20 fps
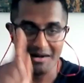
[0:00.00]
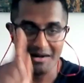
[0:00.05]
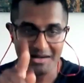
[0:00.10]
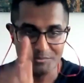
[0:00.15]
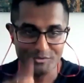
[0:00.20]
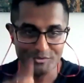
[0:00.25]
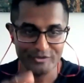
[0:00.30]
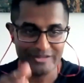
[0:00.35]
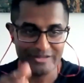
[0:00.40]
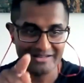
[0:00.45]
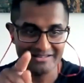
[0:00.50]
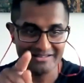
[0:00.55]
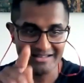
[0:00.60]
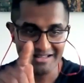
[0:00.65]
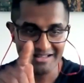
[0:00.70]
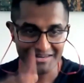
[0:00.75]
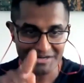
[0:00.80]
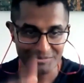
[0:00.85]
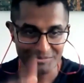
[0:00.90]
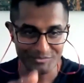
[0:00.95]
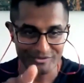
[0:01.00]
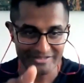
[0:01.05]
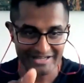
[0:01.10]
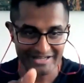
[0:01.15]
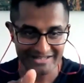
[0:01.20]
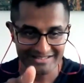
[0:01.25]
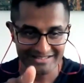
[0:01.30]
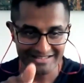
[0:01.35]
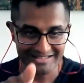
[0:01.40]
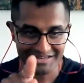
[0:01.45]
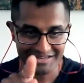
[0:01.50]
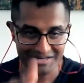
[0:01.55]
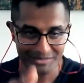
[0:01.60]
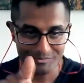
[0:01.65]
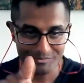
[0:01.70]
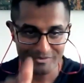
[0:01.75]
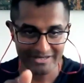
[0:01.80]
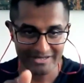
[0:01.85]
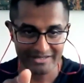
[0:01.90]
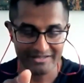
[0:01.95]
I'll come to that. I'll
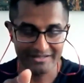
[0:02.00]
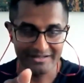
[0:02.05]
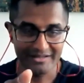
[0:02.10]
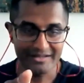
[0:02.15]
talk